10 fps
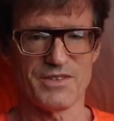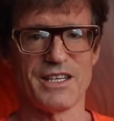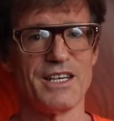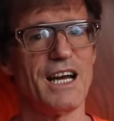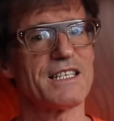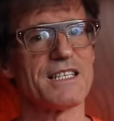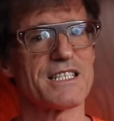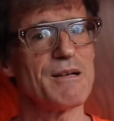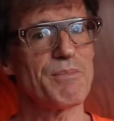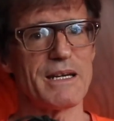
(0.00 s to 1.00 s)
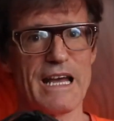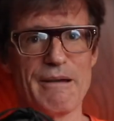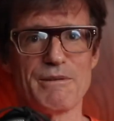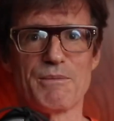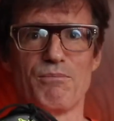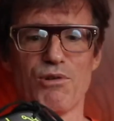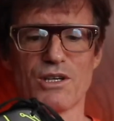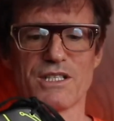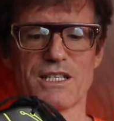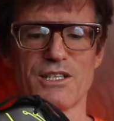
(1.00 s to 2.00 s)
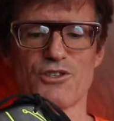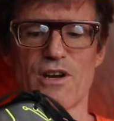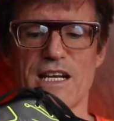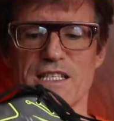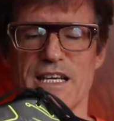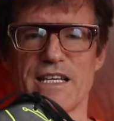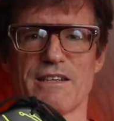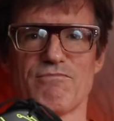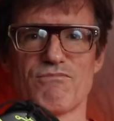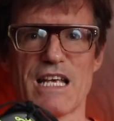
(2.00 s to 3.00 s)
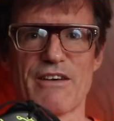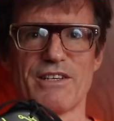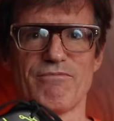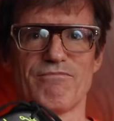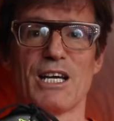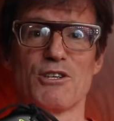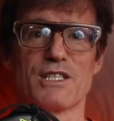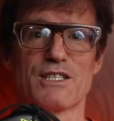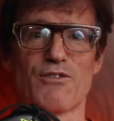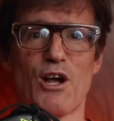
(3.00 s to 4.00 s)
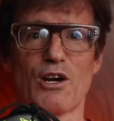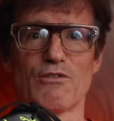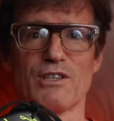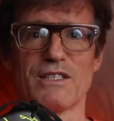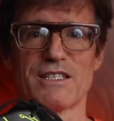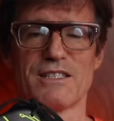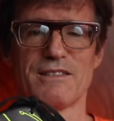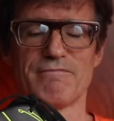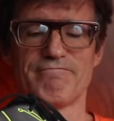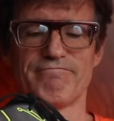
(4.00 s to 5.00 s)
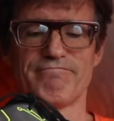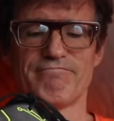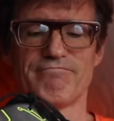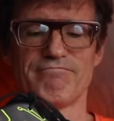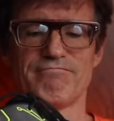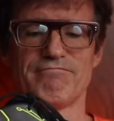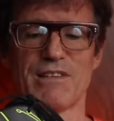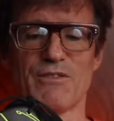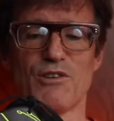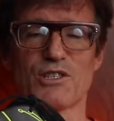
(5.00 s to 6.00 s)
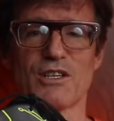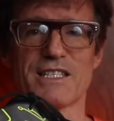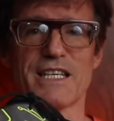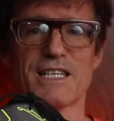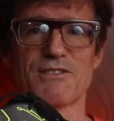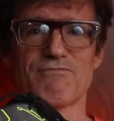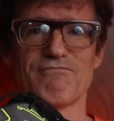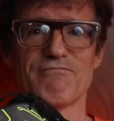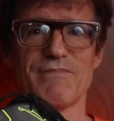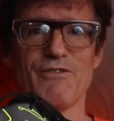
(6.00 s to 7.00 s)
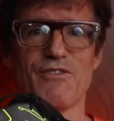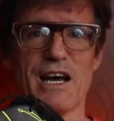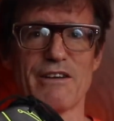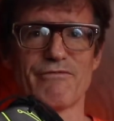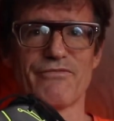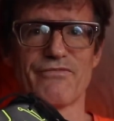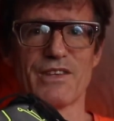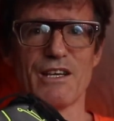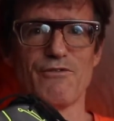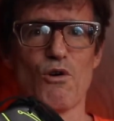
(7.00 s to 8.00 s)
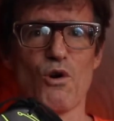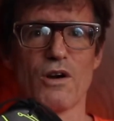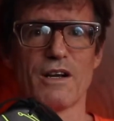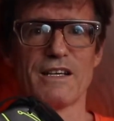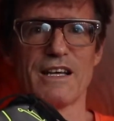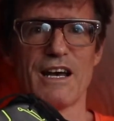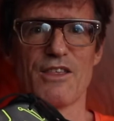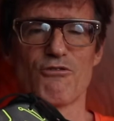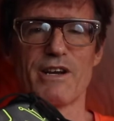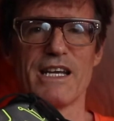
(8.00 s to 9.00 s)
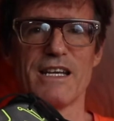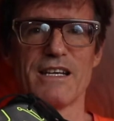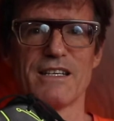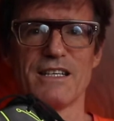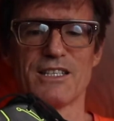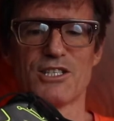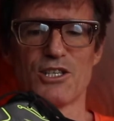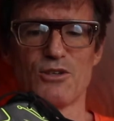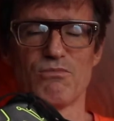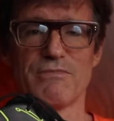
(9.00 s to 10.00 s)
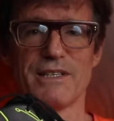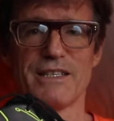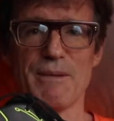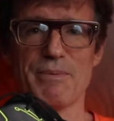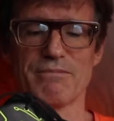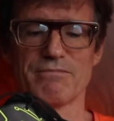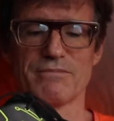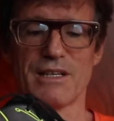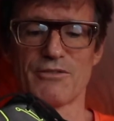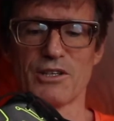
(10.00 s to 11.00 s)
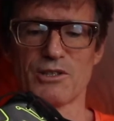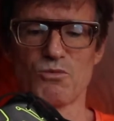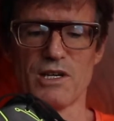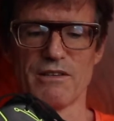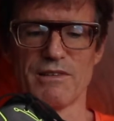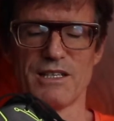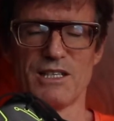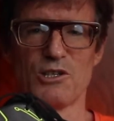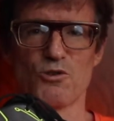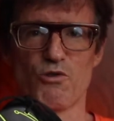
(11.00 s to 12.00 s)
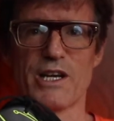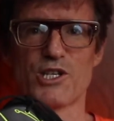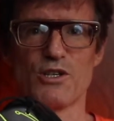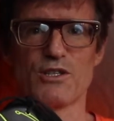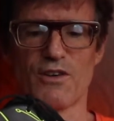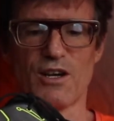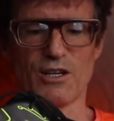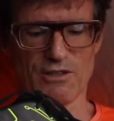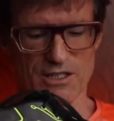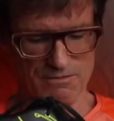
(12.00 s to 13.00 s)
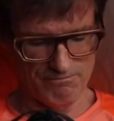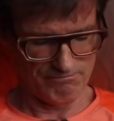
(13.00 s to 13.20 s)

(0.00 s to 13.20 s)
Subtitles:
The nice and simply named Brooks Transcend 7. I use this for longer runs. I've also got a 6, a 5, a 4, a 3, a 2, and yep, I've got the one. Great shoes for longer runs.